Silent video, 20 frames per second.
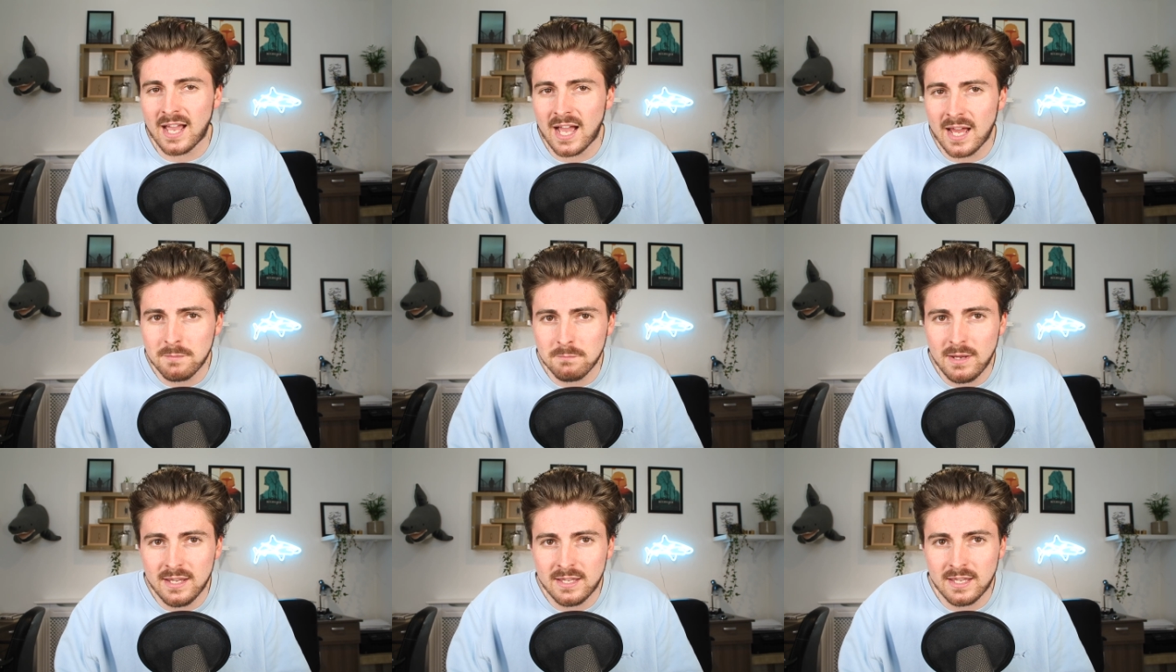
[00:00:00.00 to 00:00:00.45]

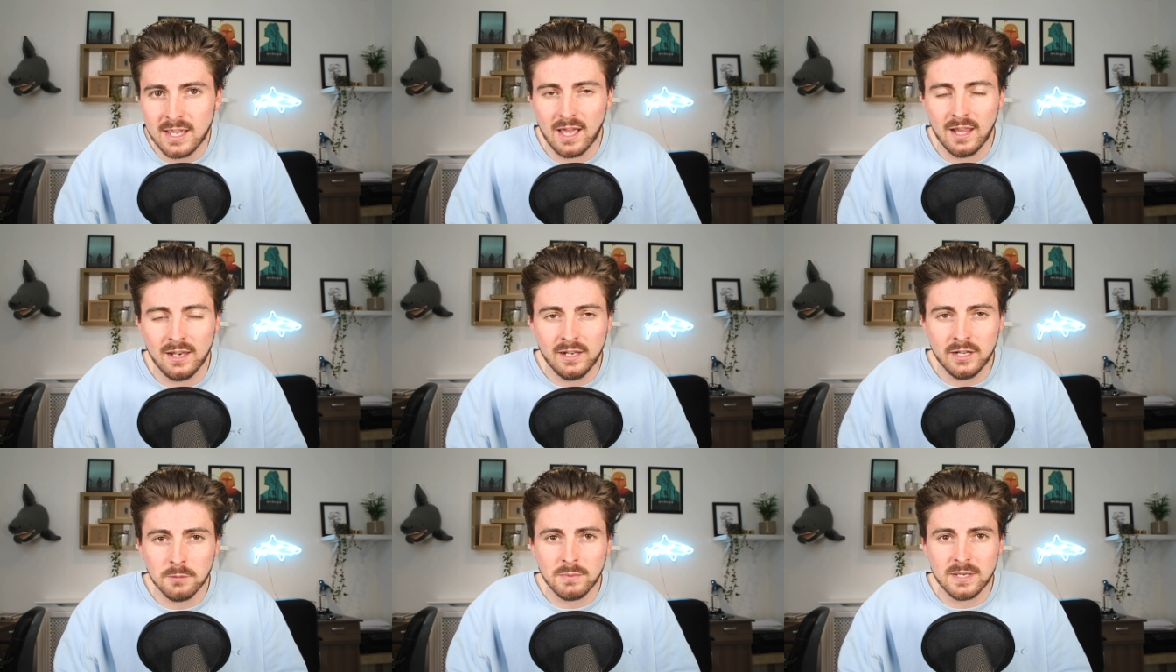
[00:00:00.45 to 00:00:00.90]
can make
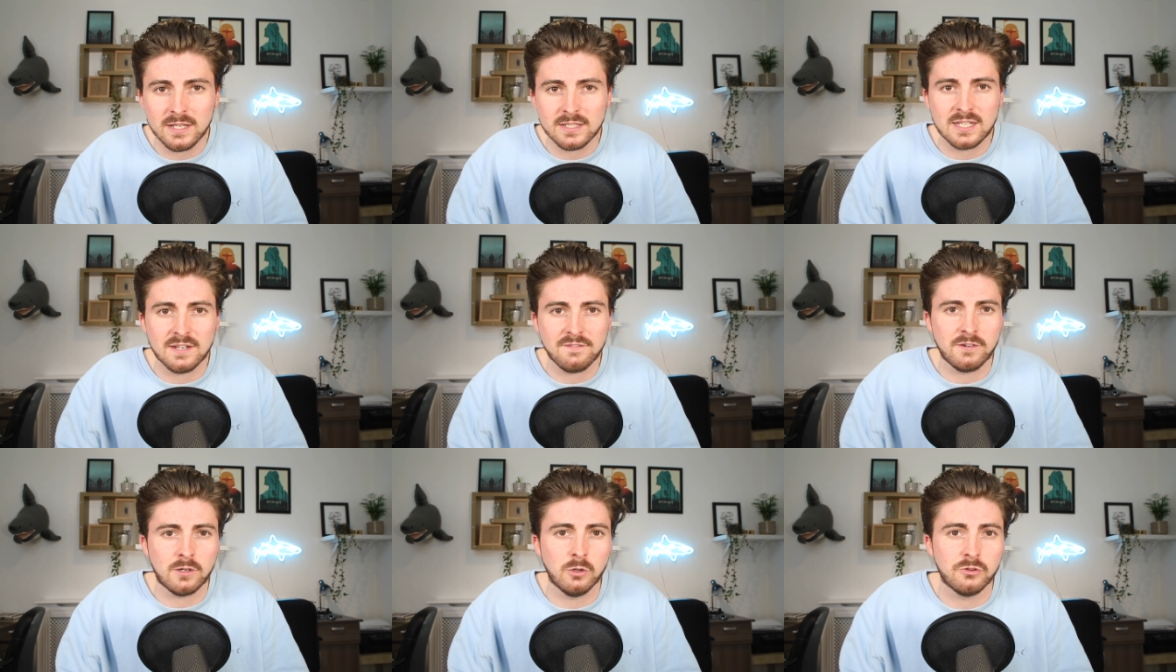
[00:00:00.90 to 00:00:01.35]
it a little
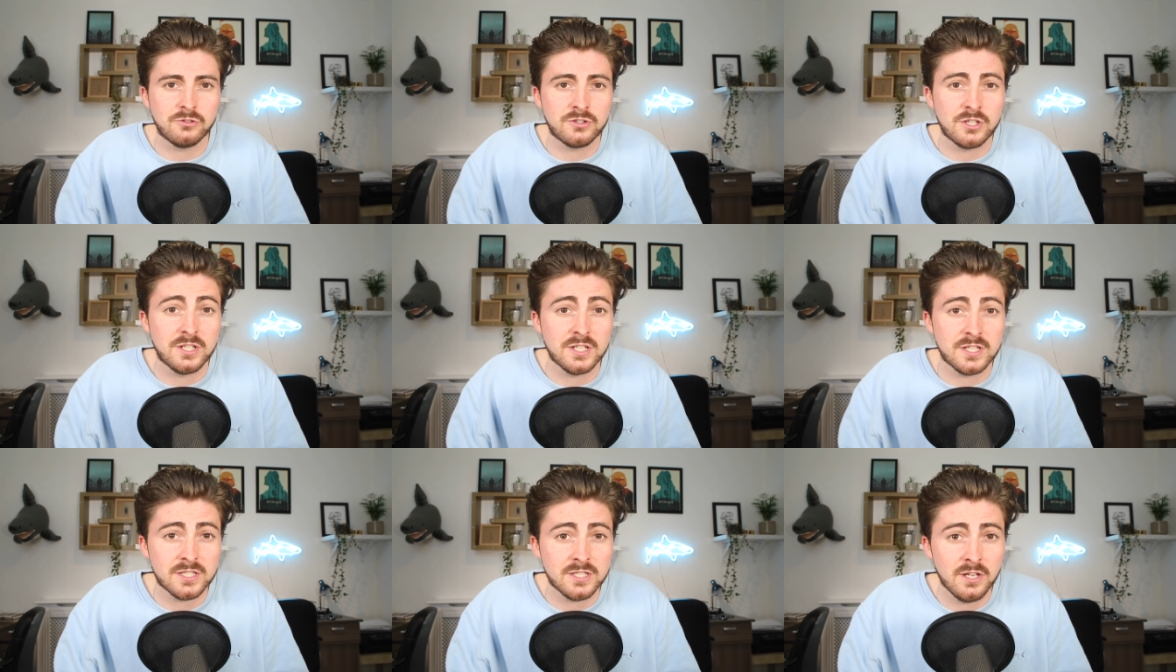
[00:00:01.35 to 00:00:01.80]
bit difficult
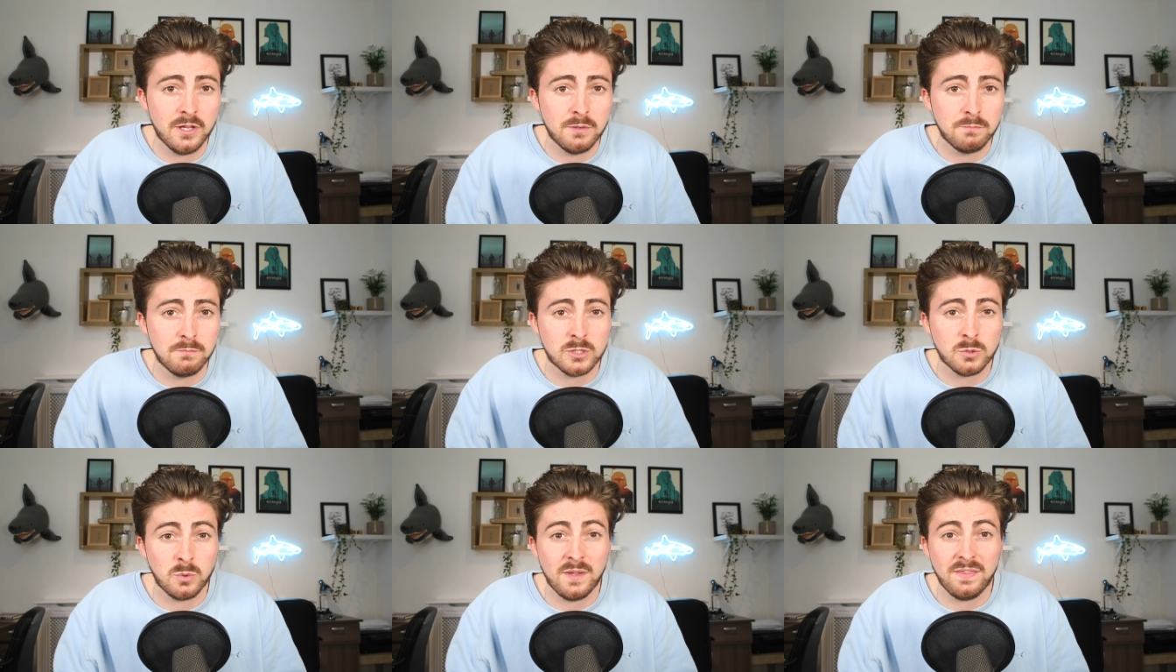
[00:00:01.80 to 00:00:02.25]
to
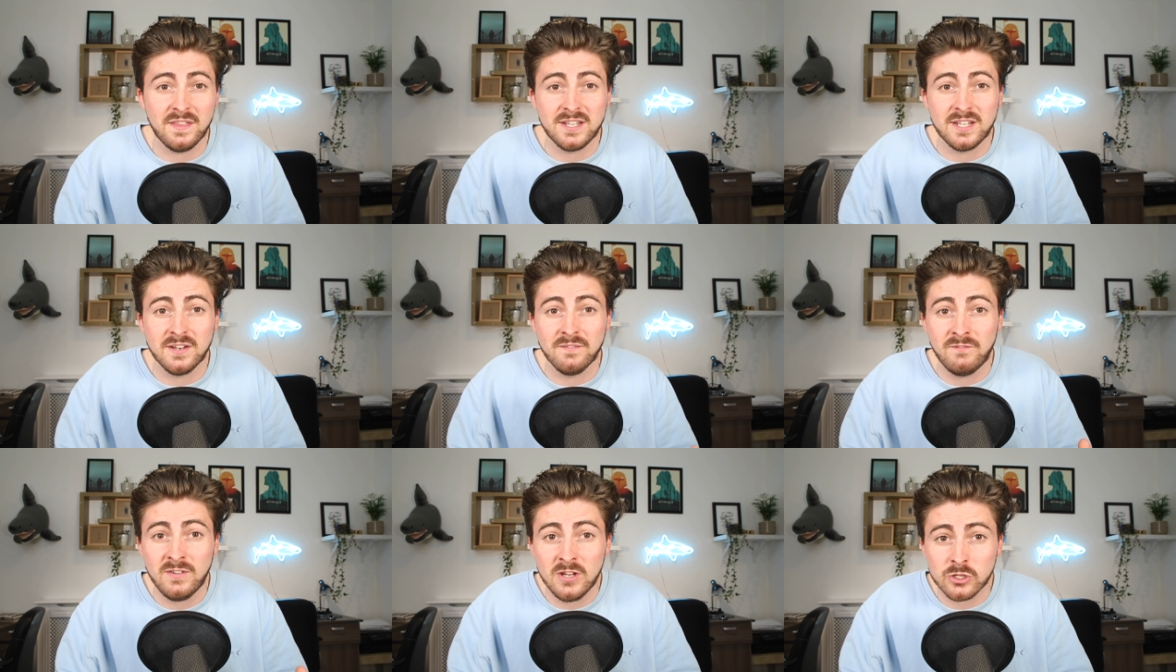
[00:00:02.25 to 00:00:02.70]
discern between the
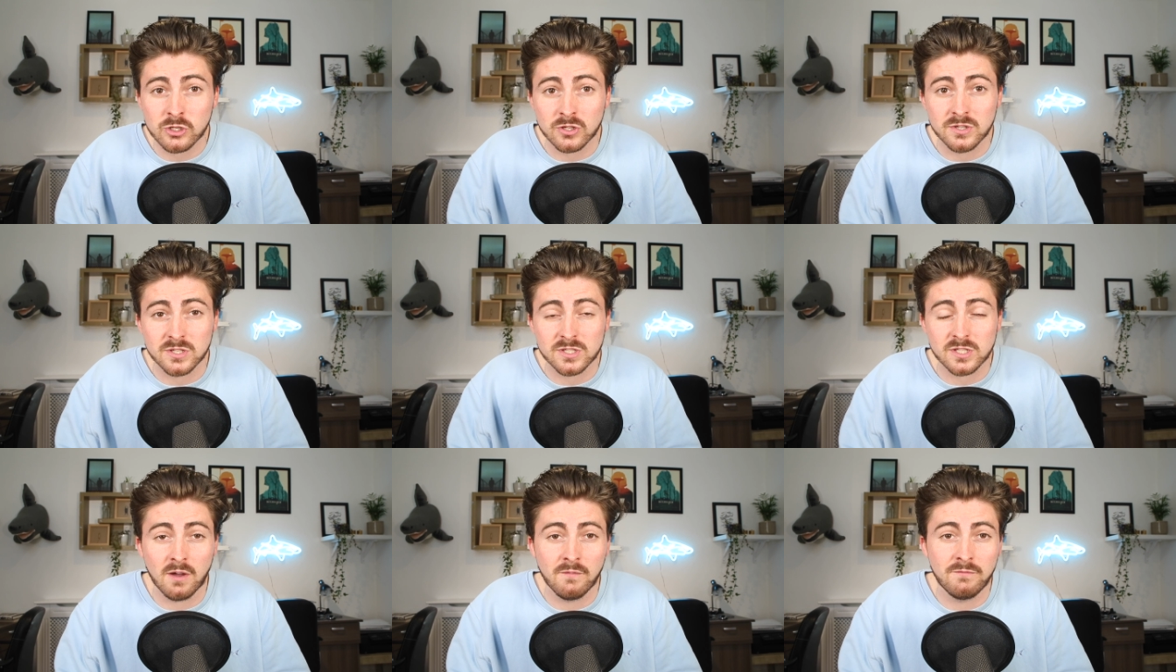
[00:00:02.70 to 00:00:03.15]

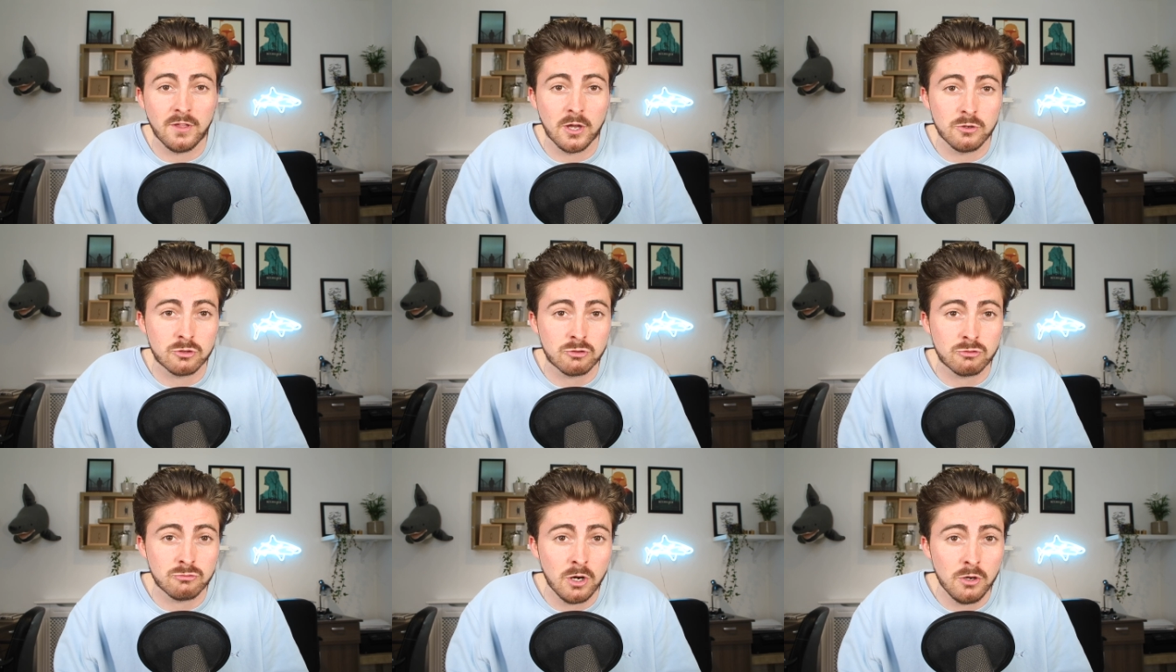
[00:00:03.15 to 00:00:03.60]
divisions of
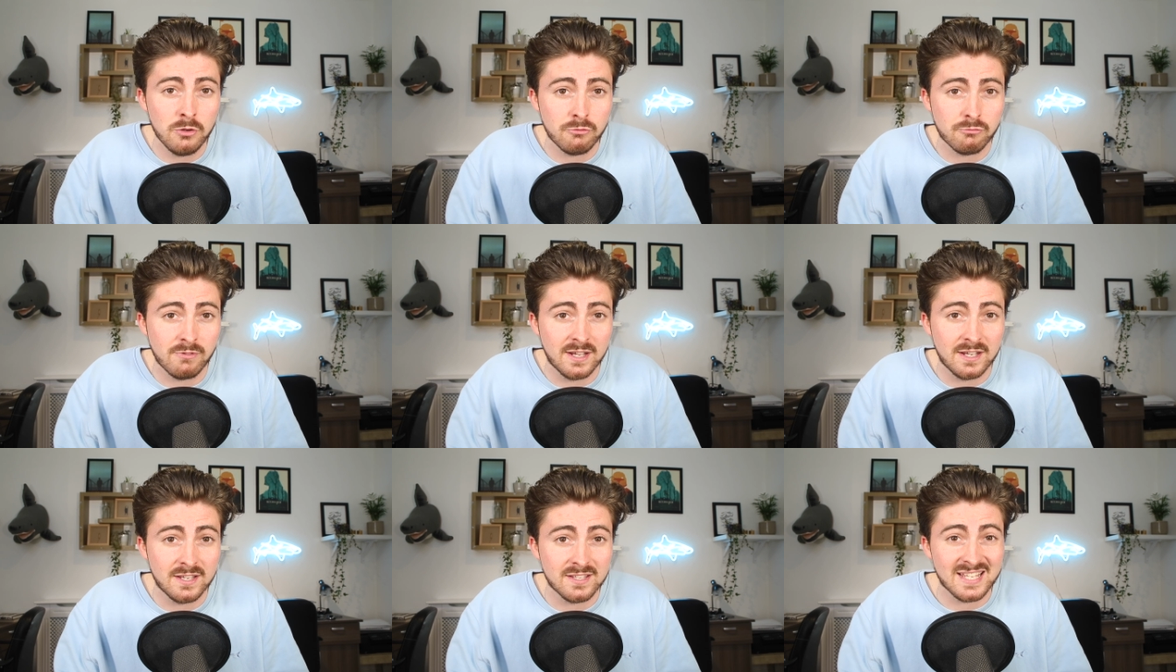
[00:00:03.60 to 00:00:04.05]
those
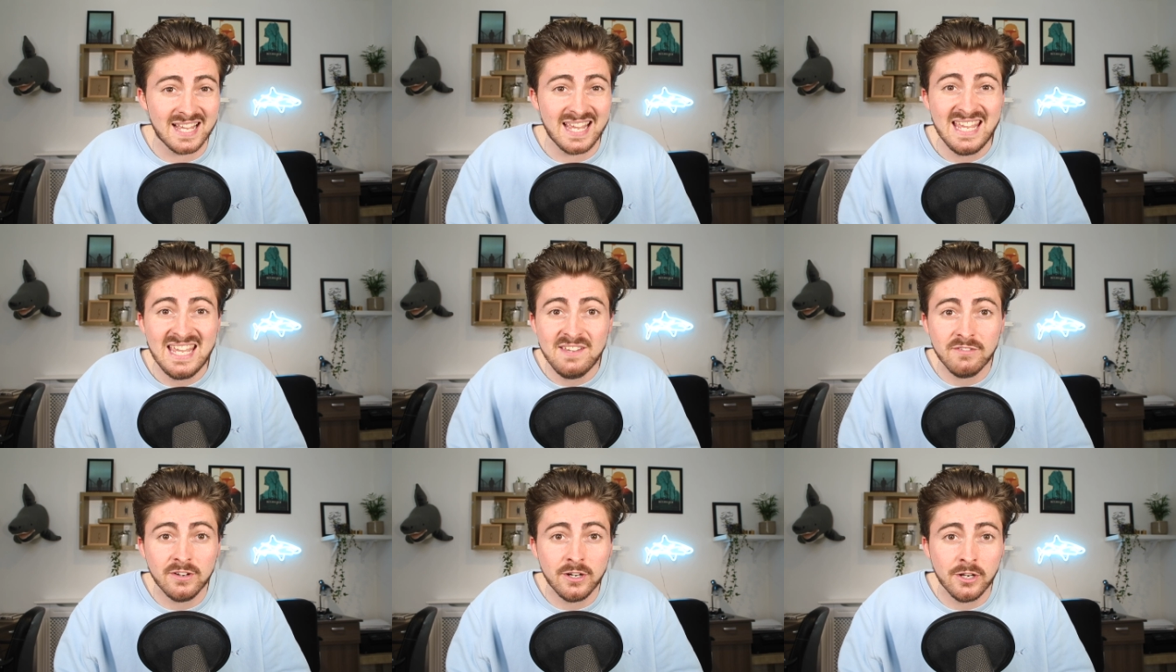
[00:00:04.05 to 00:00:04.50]
growth rings,
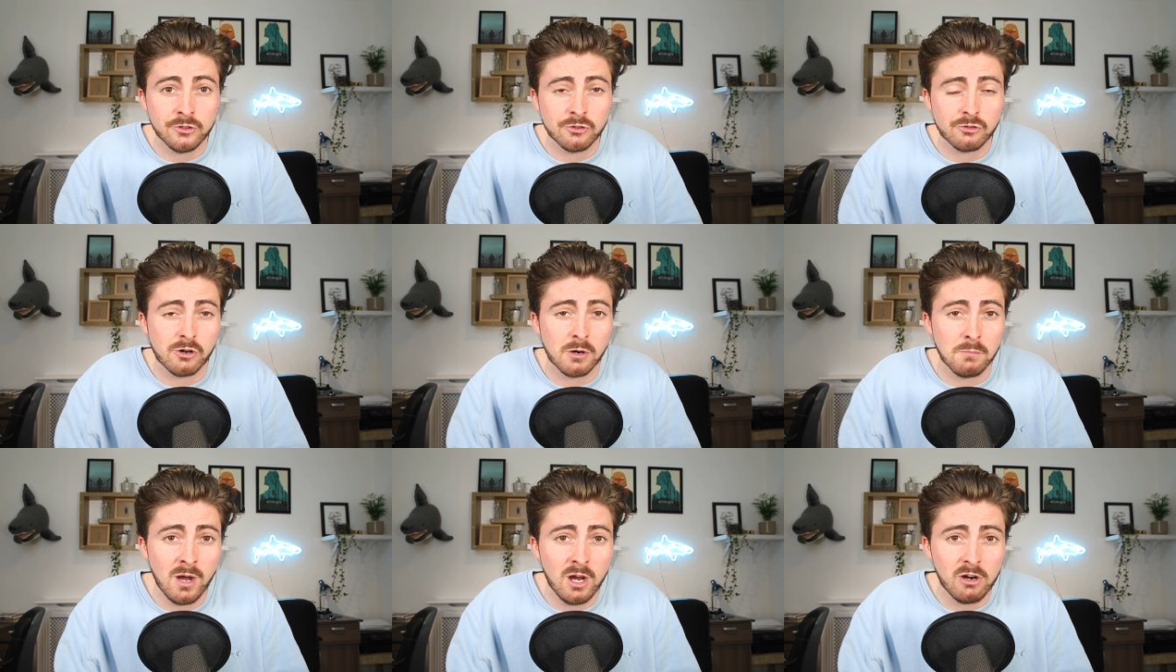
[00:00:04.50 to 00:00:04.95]
even
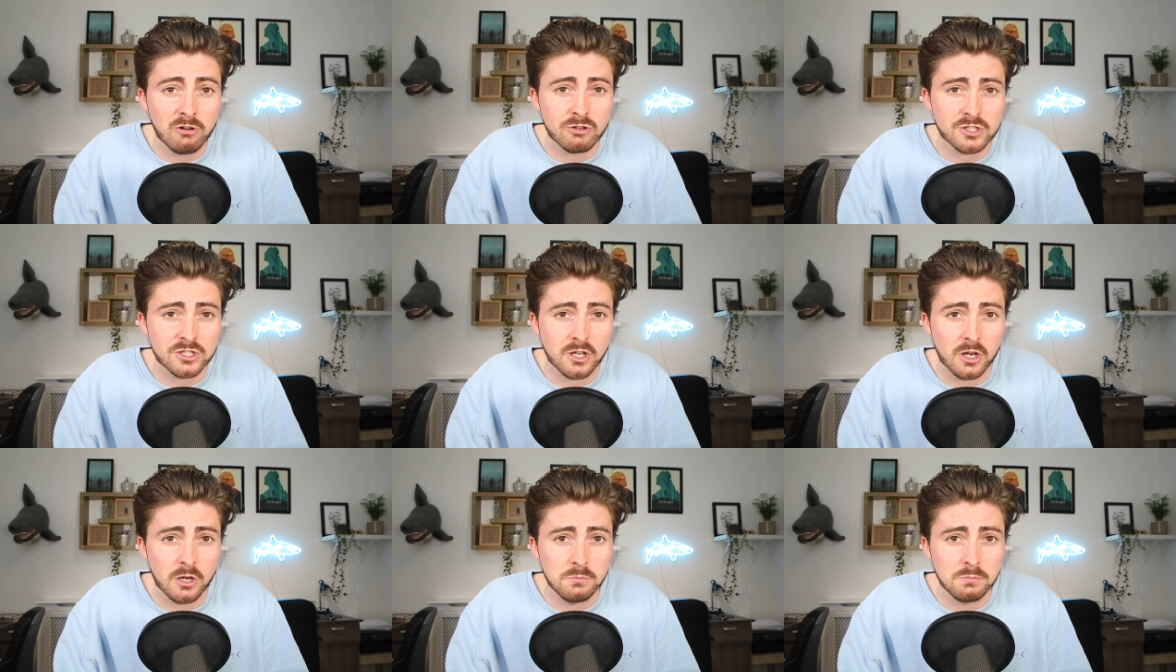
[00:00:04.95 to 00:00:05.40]
under a
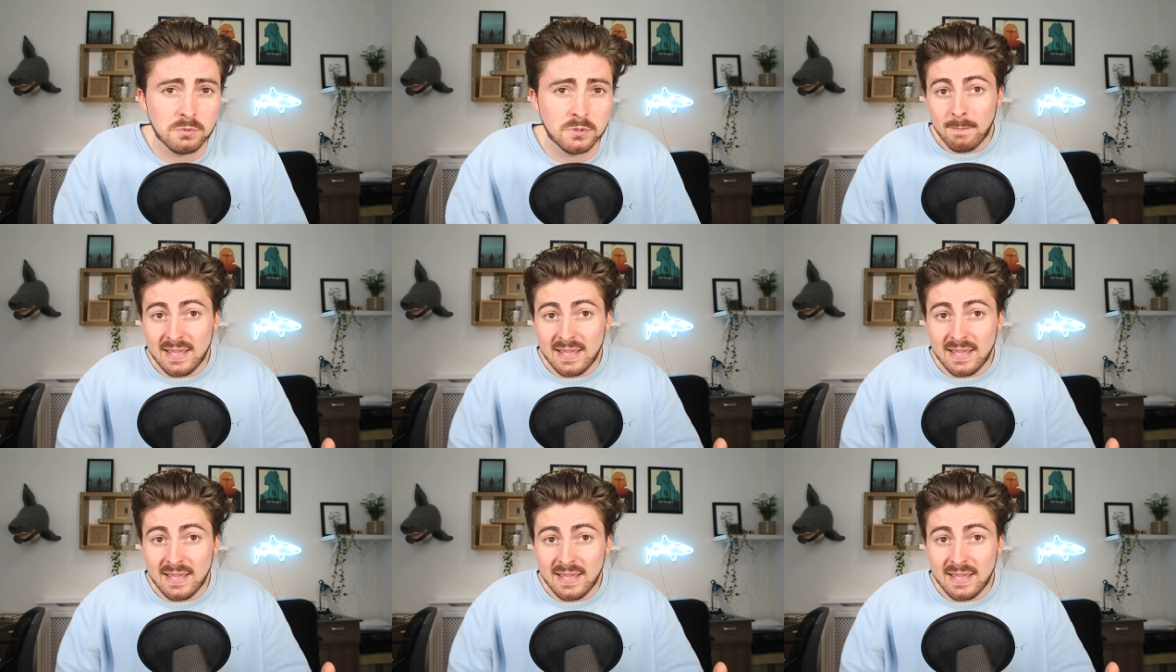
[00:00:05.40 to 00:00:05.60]
microscope.